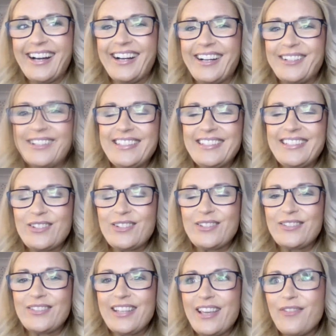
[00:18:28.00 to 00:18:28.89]
And
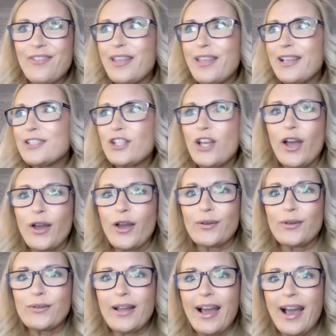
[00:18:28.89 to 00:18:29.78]
if they
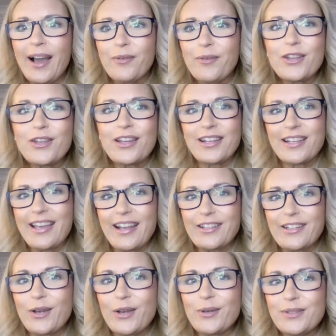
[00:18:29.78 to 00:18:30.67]
don't, how are you going to
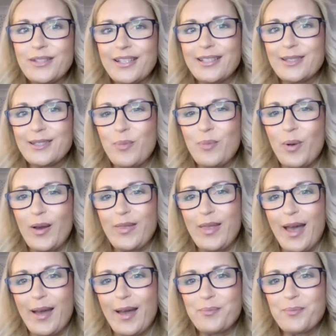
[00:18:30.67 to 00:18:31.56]
get noticed by
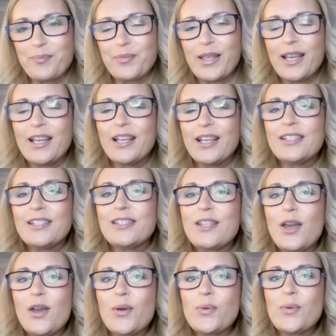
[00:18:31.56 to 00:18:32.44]
them?
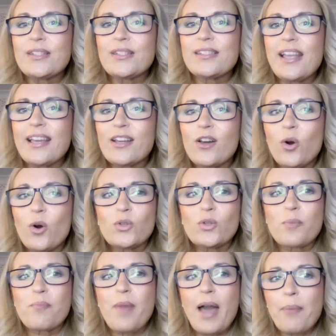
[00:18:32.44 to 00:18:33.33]
So
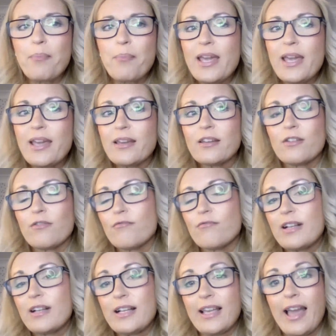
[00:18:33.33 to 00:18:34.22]
stakeholder mapping
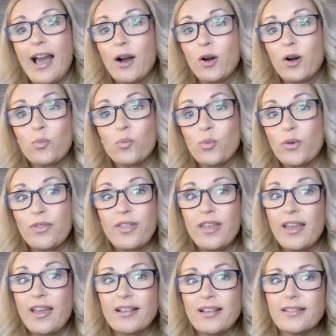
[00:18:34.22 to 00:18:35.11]
can really help with
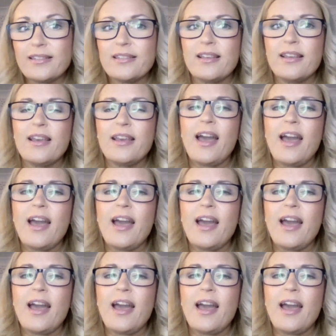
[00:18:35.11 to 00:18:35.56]
this.